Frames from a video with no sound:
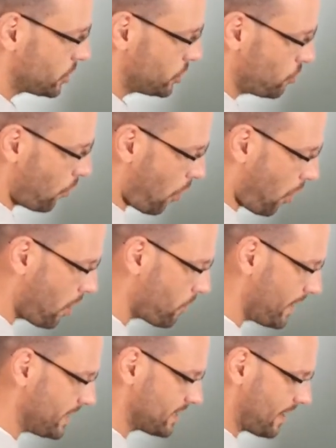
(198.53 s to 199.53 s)
you
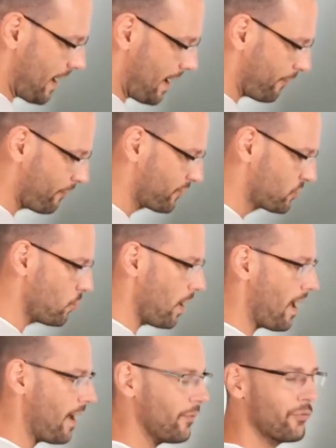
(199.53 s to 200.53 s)
always have to
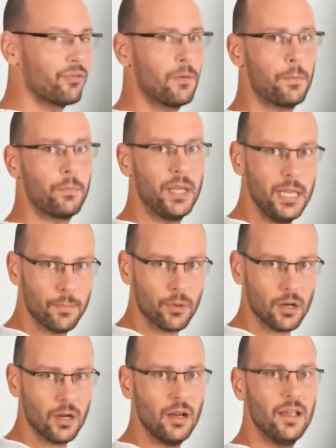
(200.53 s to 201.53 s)
have
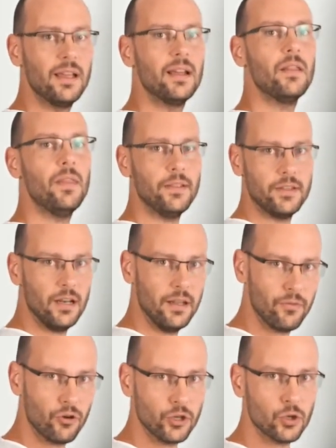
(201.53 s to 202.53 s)
people that
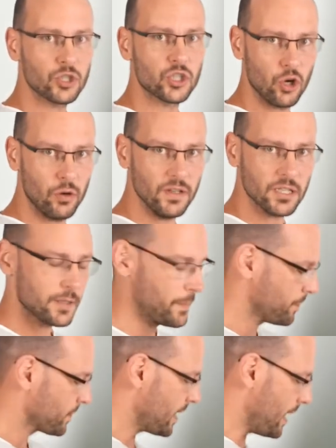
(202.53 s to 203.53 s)
deliver your service,
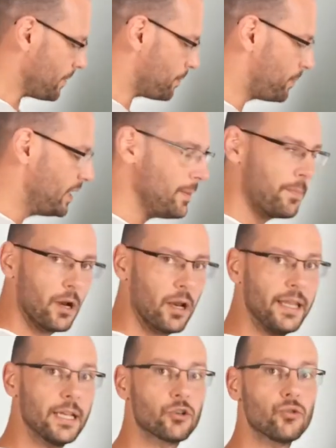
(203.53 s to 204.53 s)
and people
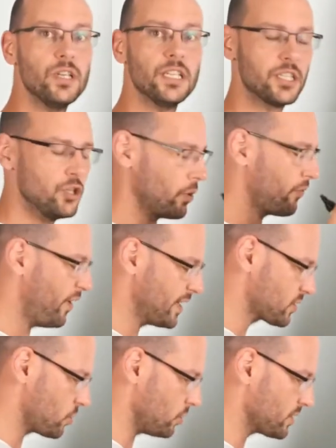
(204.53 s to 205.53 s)
increase your
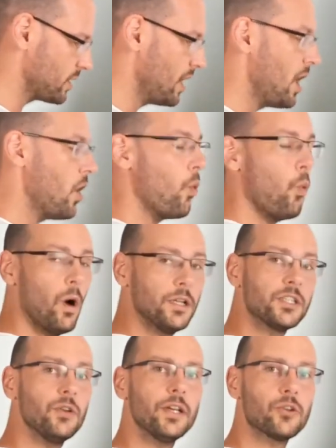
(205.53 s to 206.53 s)
fixed cost.
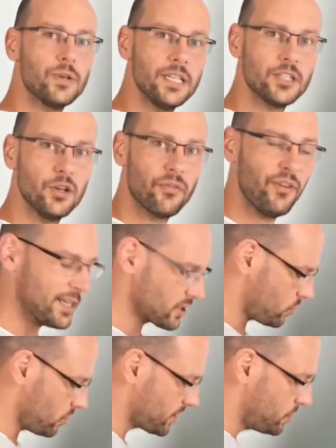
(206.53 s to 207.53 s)
Once you increase your fixed
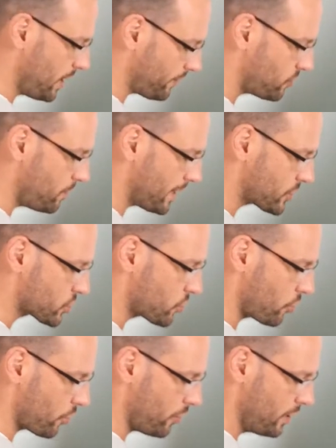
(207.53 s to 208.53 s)
cost, you have to make
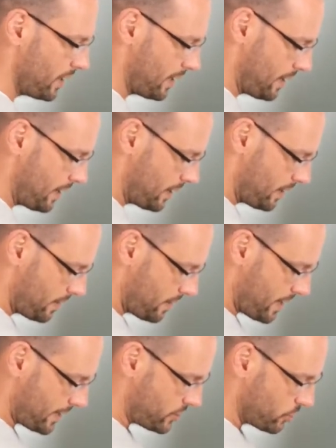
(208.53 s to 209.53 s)
sure
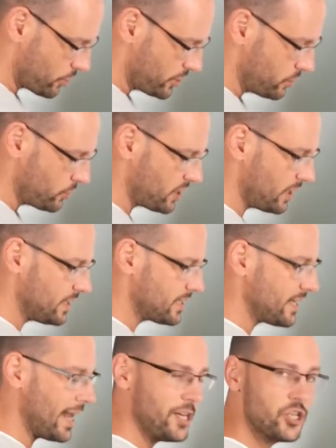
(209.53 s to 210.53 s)
that your
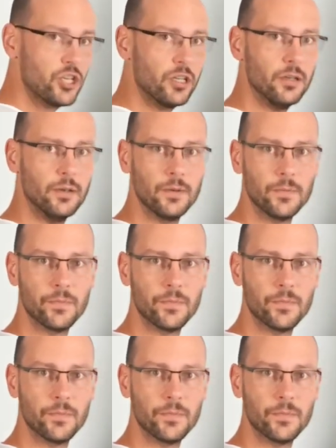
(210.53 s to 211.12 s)
utilization